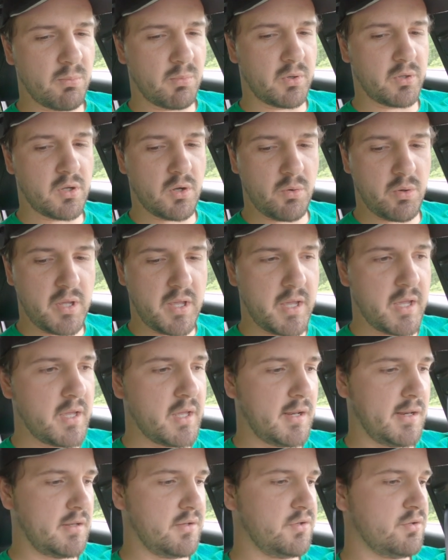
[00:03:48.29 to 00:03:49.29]
I'm gonna go
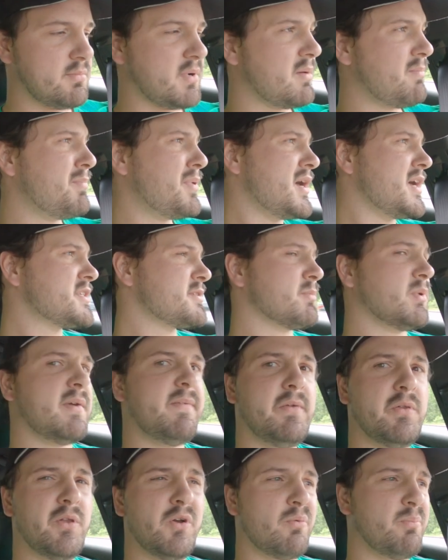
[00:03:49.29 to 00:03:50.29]
ahead and do my best. I'm gonna
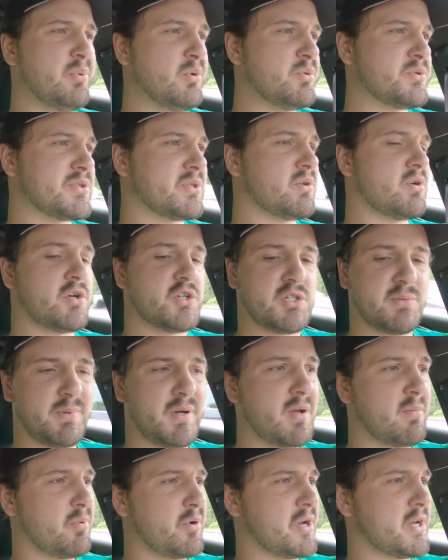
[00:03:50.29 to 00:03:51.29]
give it a little boost launch,
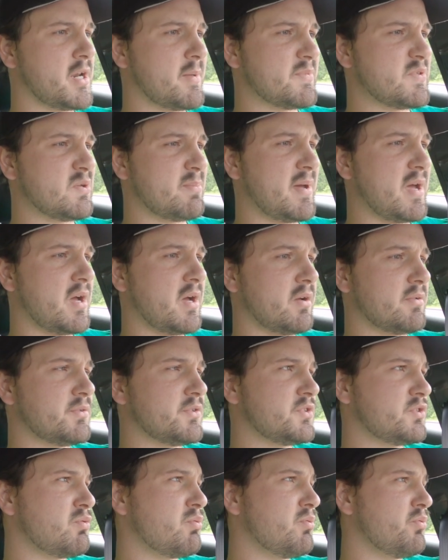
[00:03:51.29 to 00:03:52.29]
probably bring it up to about
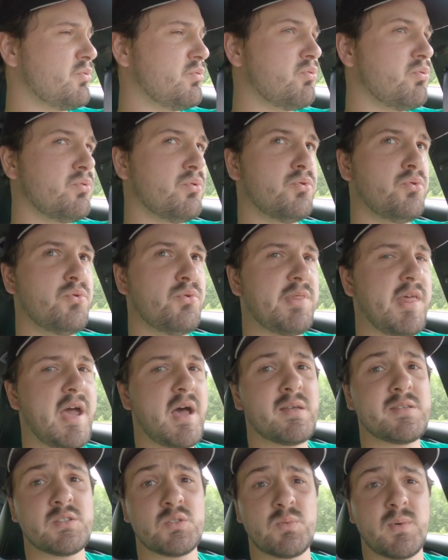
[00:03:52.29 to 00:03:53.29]

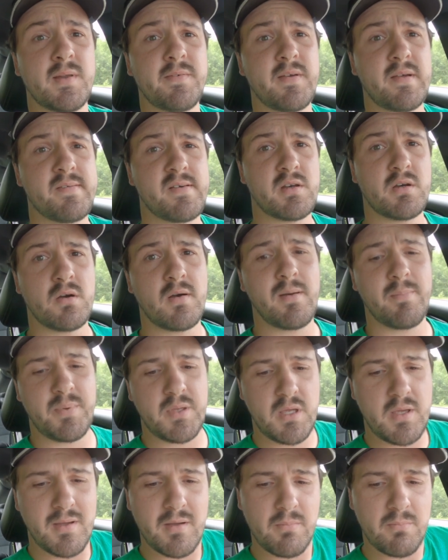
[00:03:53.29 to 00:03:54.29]
2,500
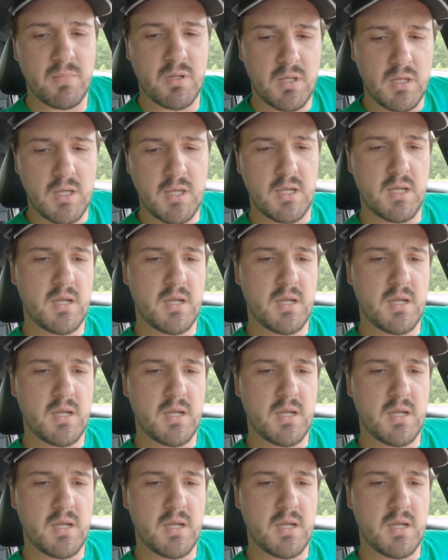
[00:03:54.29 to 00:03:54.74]
RPM,